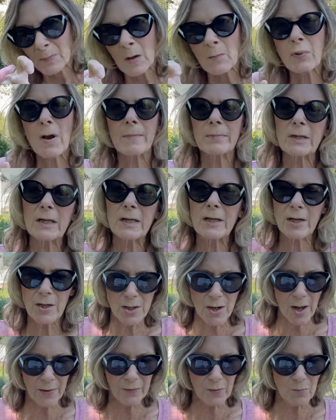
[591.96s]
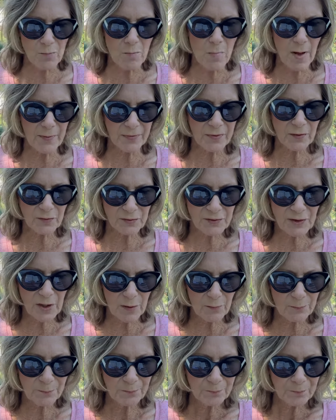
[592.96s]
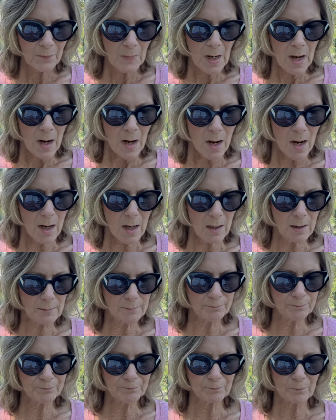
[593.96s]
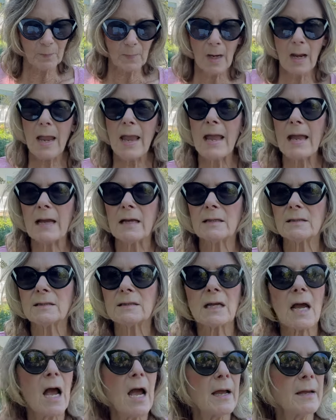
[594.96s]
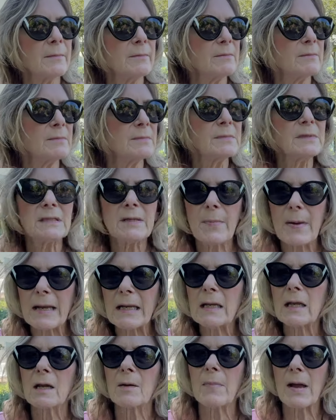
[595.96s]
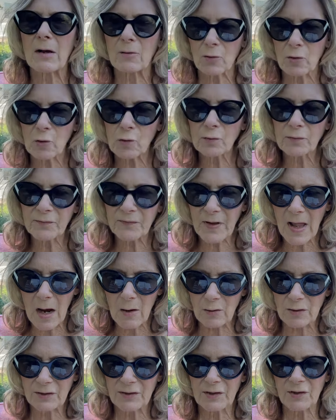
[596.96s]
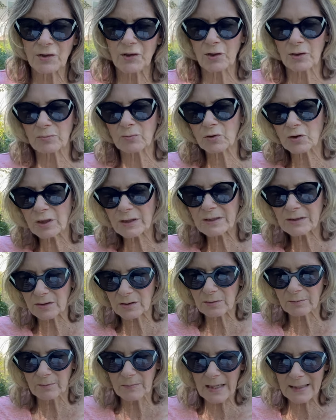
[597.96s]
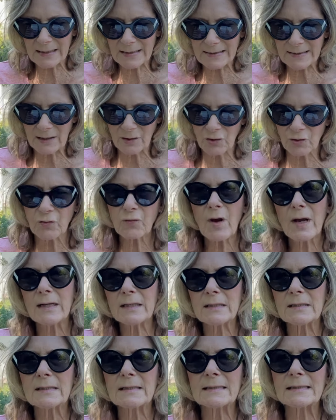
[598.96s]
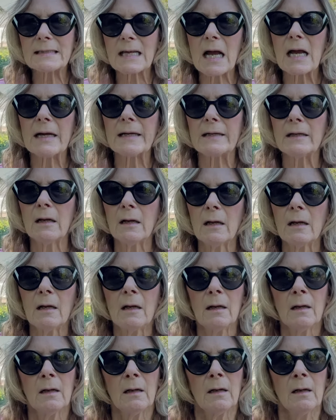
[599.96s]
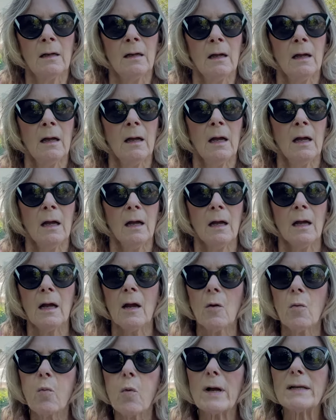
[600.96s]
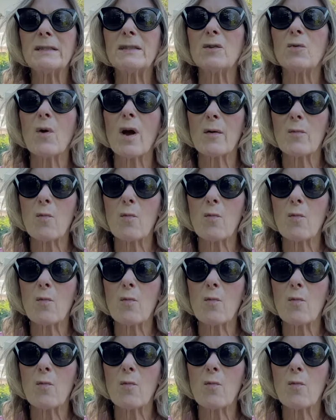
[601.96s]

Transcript: probably in another month or so. Um, and I'm debating about cool flowers this year. I'm just, like I said, trying to decide ah, what do I